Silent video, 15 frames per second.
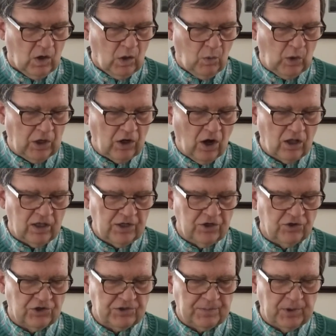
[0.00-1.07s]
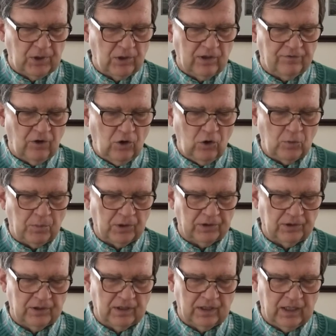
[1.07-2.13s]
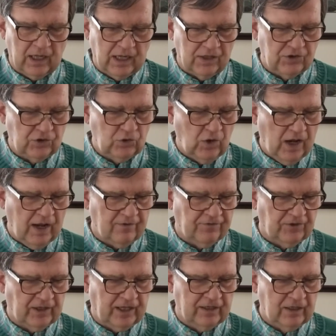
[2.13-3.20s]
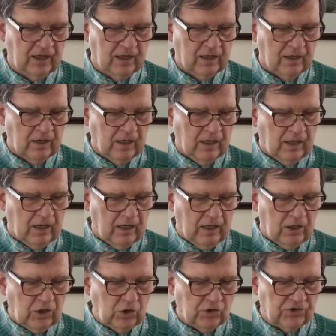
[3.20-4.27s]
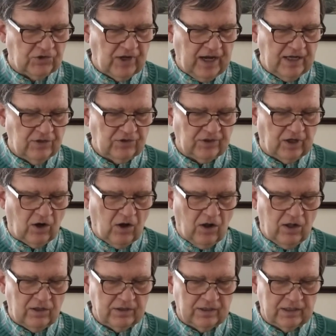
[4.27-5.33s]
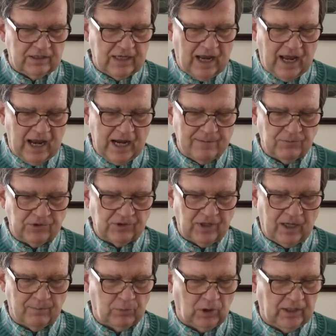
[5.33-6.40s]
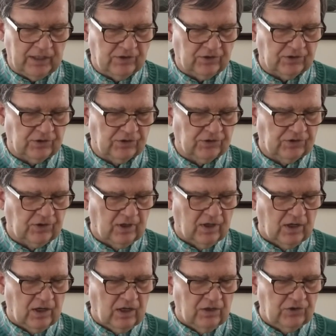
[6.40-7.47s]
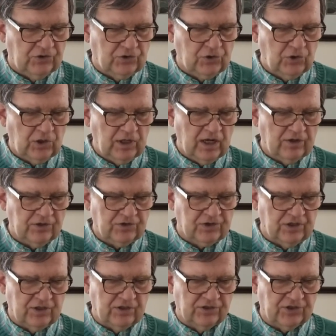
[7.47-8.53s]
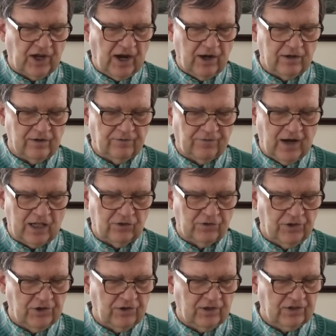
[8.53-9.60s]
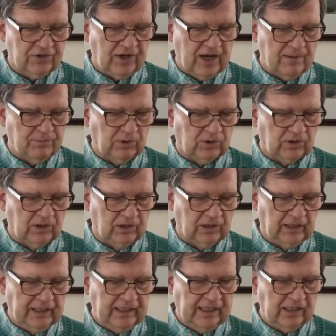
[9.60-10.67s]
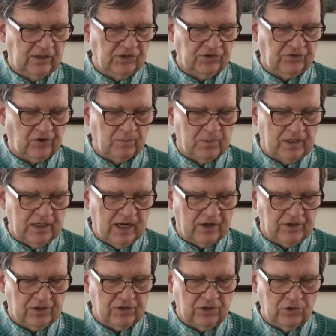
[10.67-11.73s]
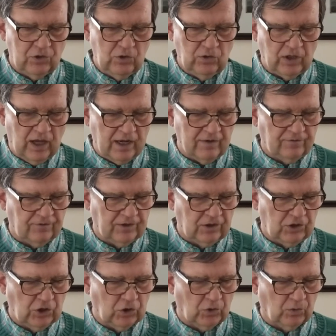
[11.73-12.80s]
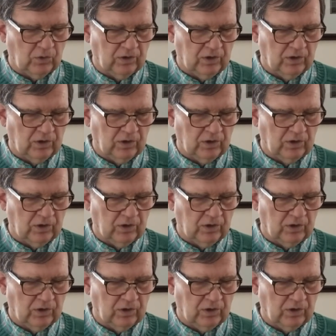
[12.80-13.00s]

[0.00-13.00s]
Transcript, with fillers: We call on your spirit of hope, as you have led your saints in all times and places. Stir in us the desire to follow their example. Lead us from death to new life in you.